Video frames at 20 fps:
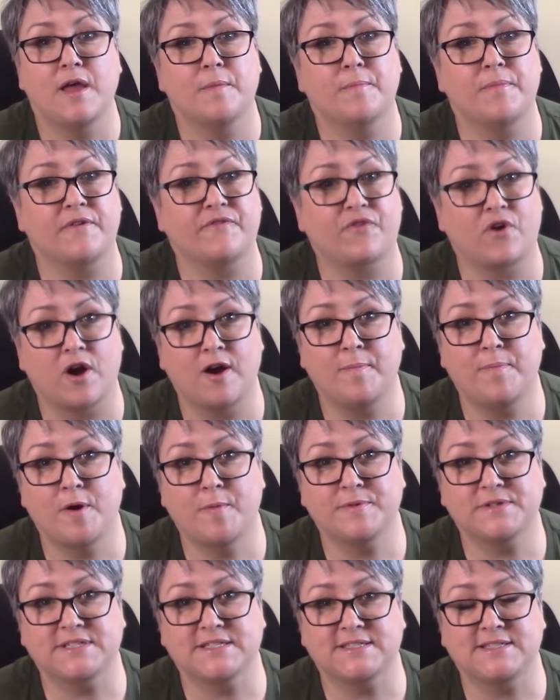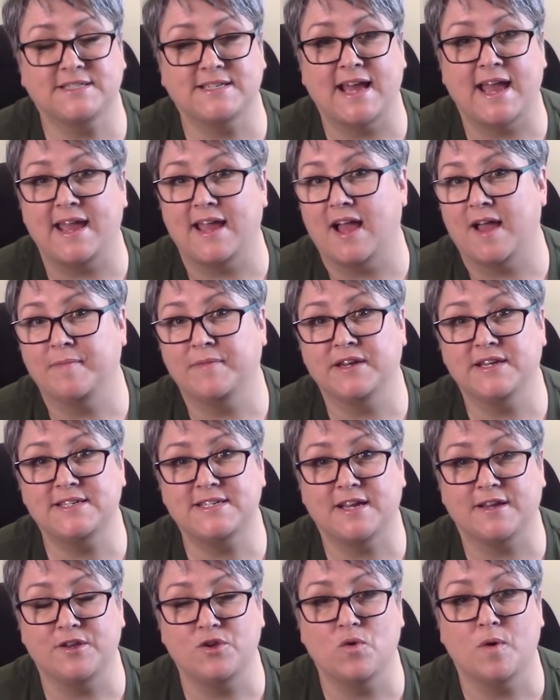But for our purposes today, I'm going to
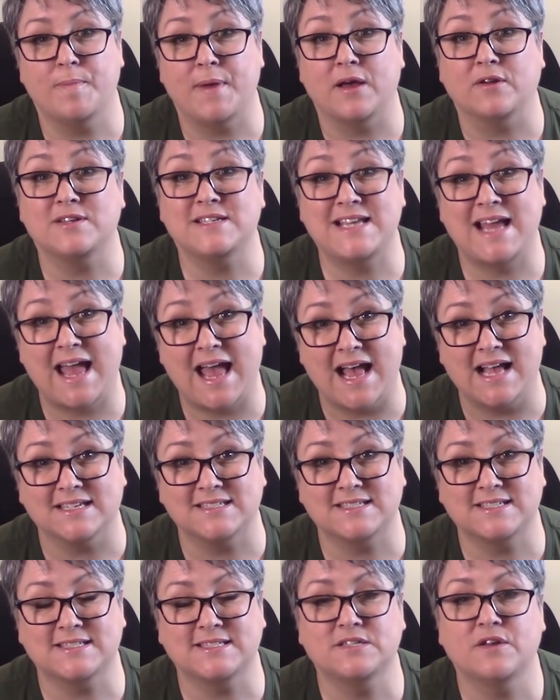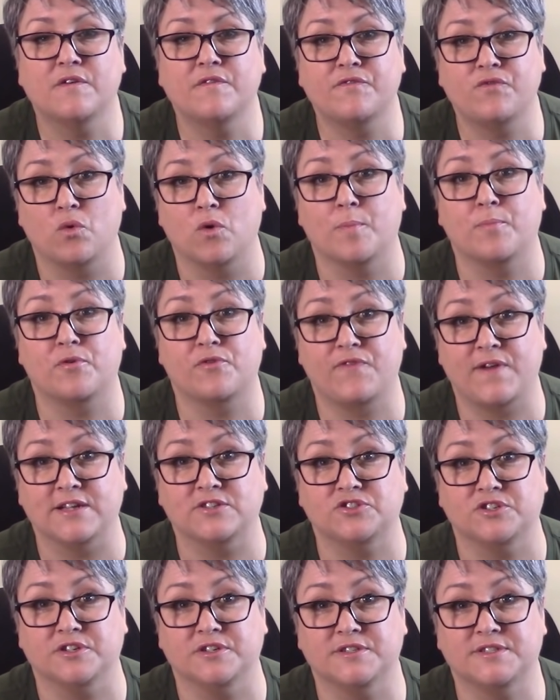tell you about tasks for
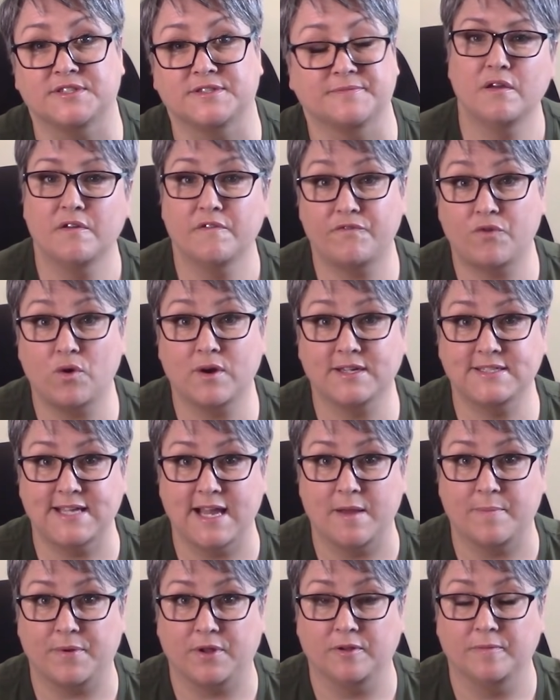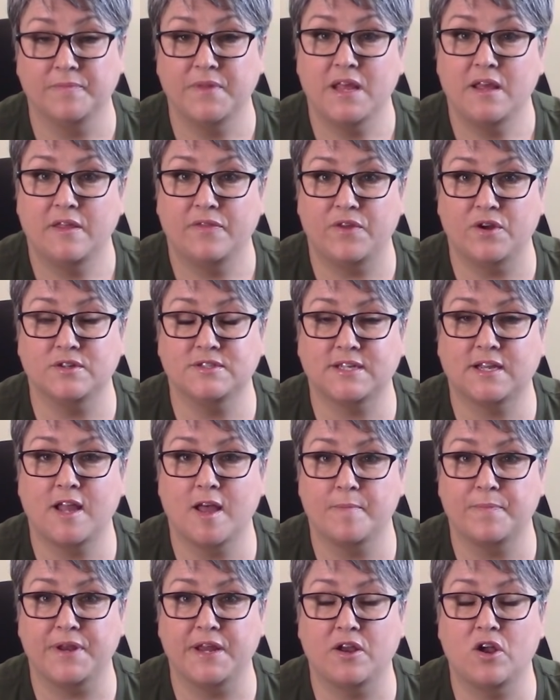professionals. For example, there's a
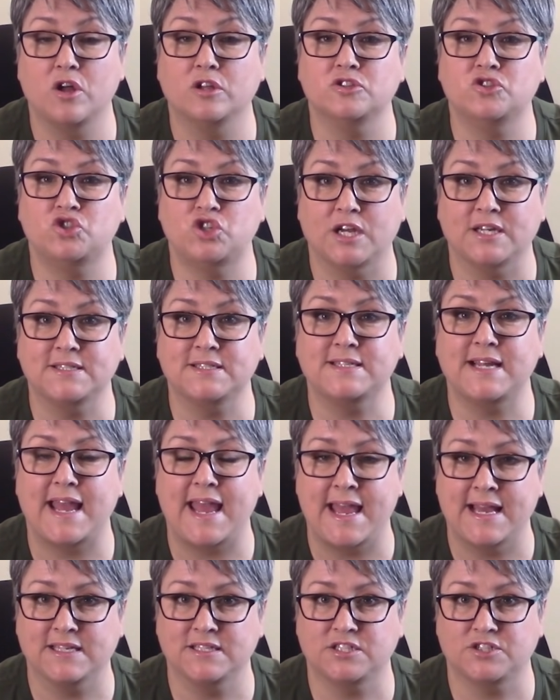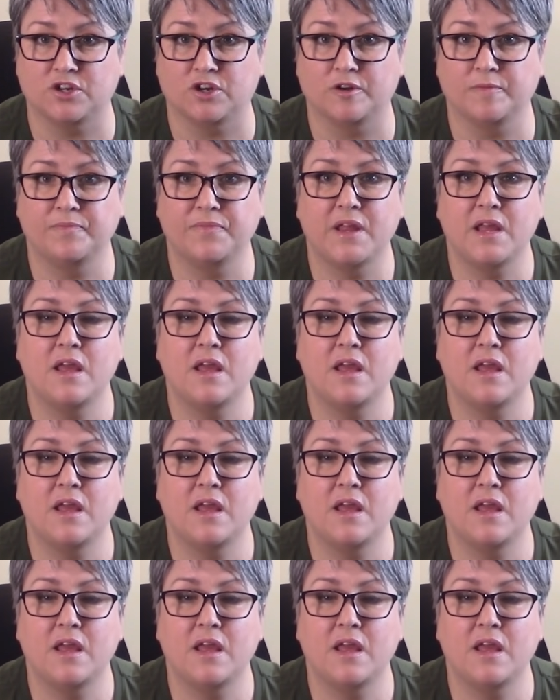company called Just Answer.